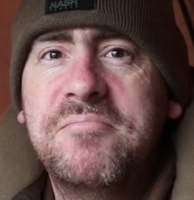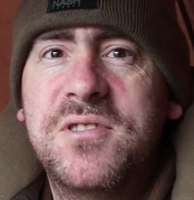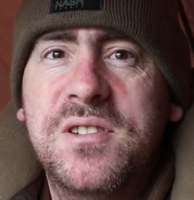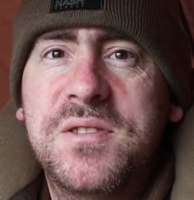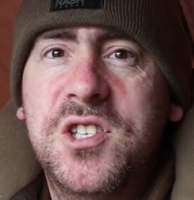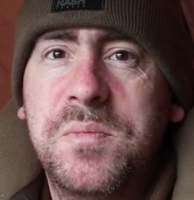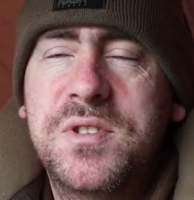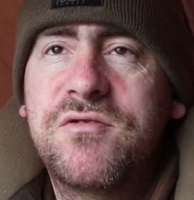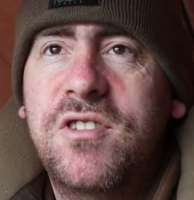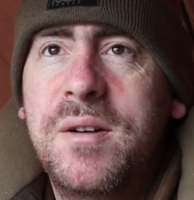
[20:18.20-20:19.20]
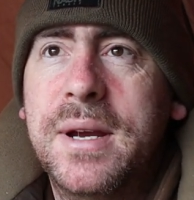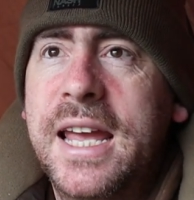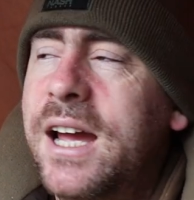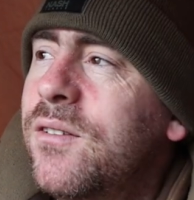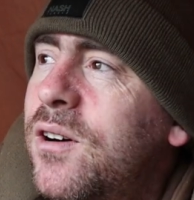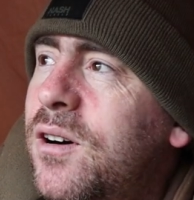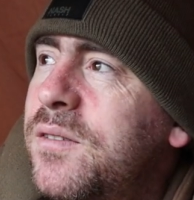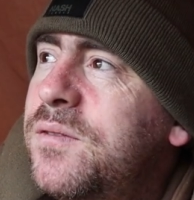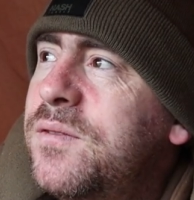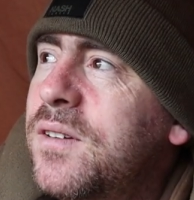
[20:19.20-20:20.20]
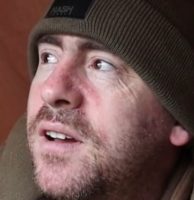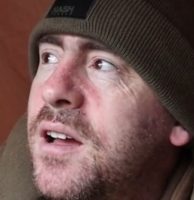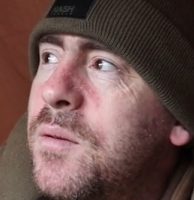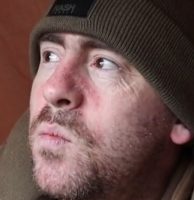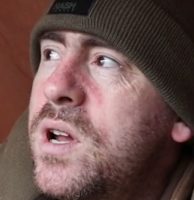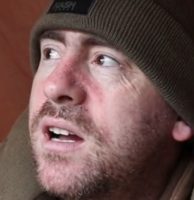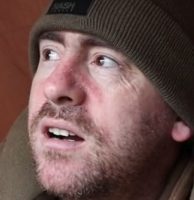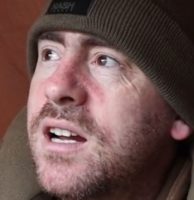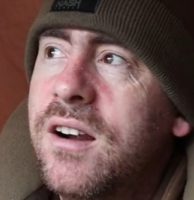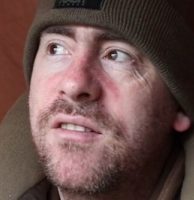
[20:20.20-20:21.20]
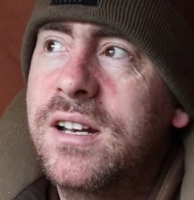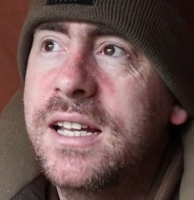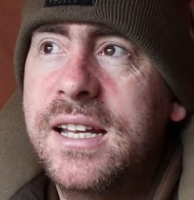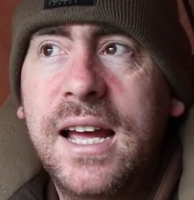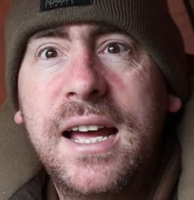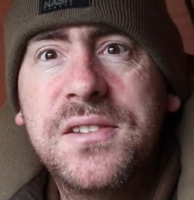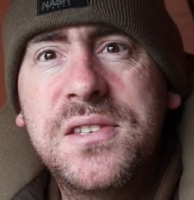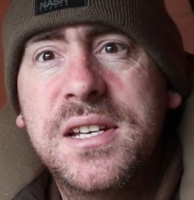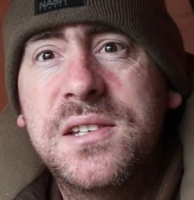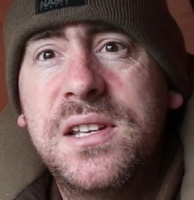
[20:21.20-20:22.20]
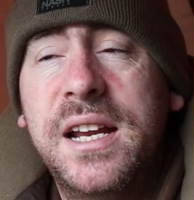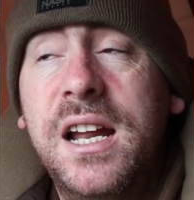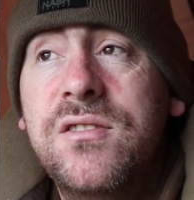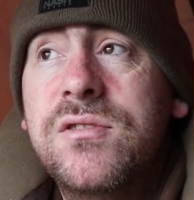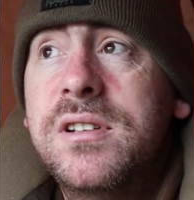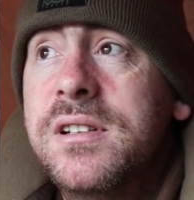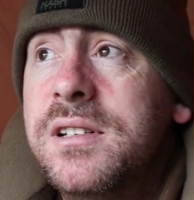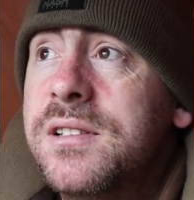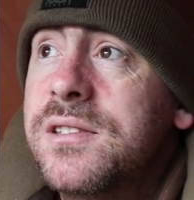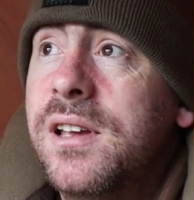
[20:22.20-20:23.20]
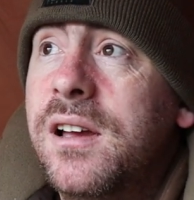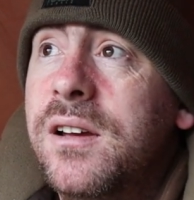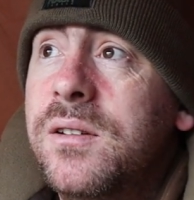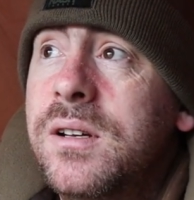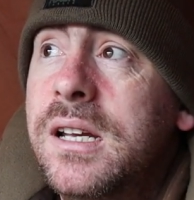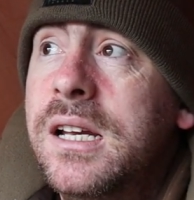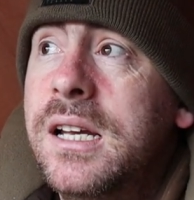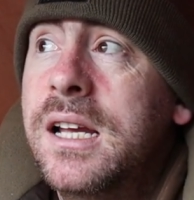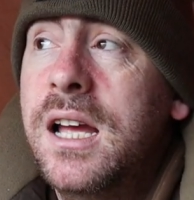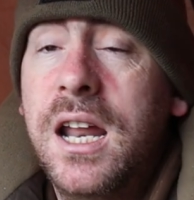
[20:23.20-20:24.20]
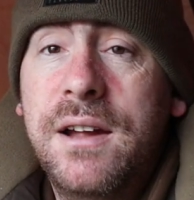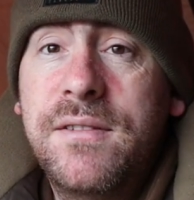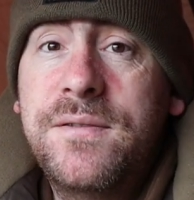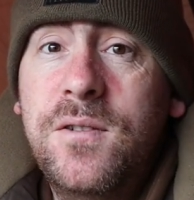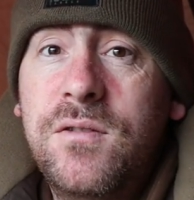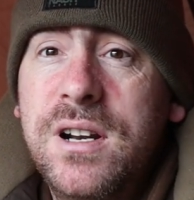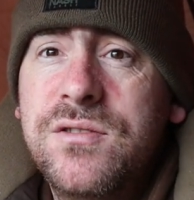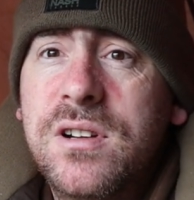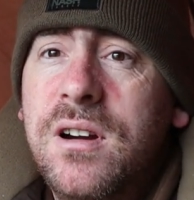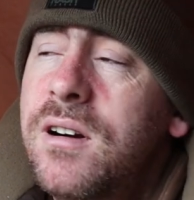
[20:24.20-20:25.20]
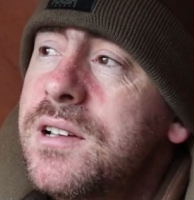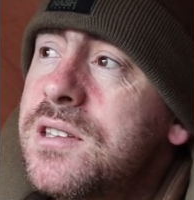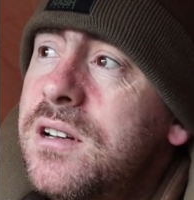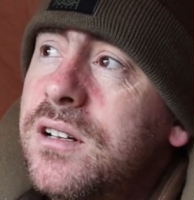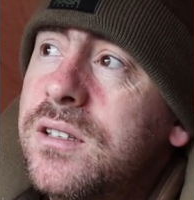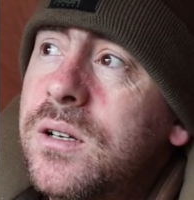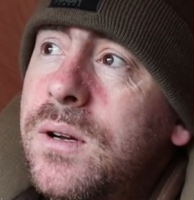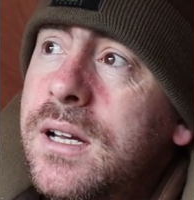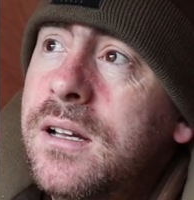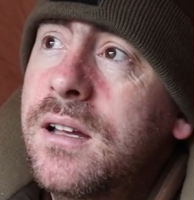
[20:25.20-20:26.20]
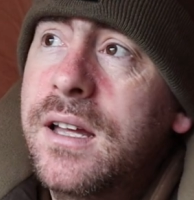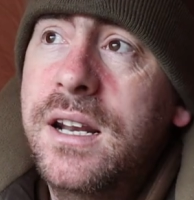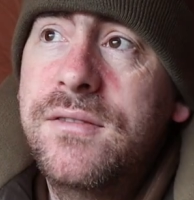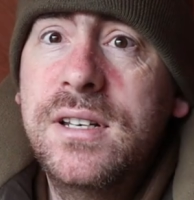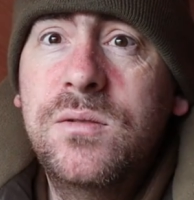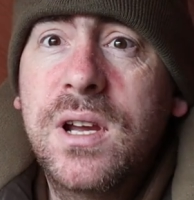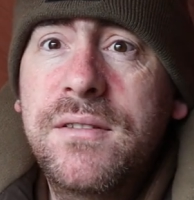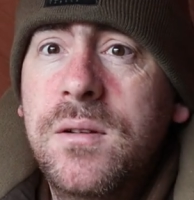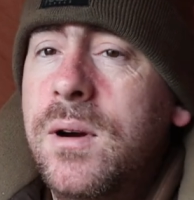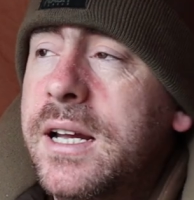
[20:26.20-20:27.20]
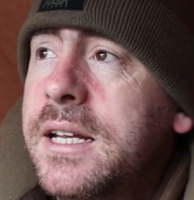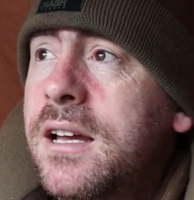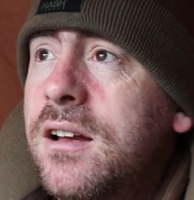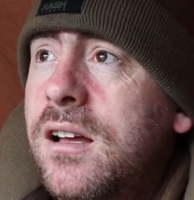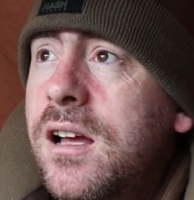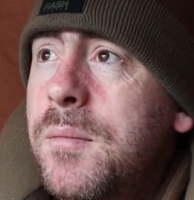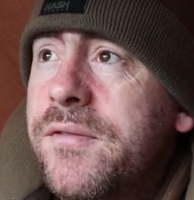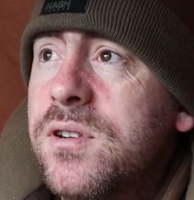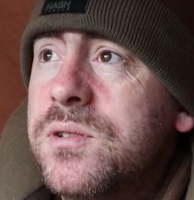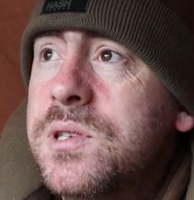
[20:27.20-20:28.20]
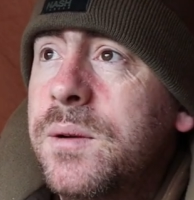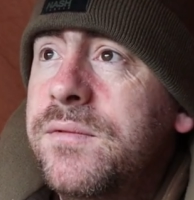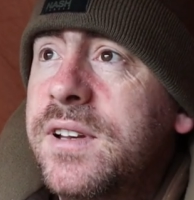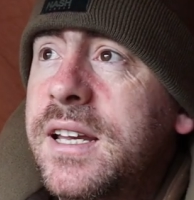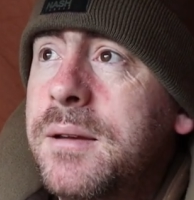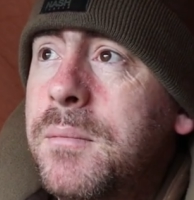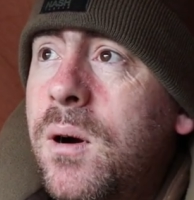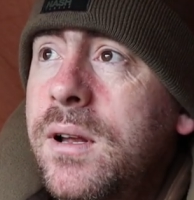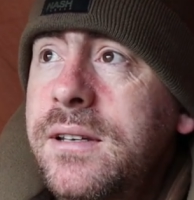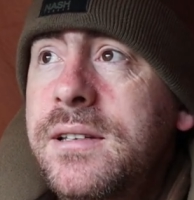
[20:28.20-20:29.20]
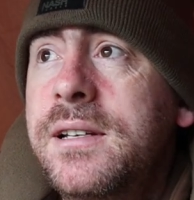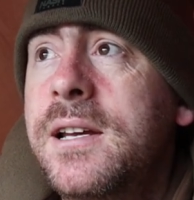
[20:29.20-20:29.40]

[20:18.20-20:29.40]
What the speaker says: subscriber count off, we are currently at 1600, so another 400 guys and I'll do another little giveaway. I've got something in mind.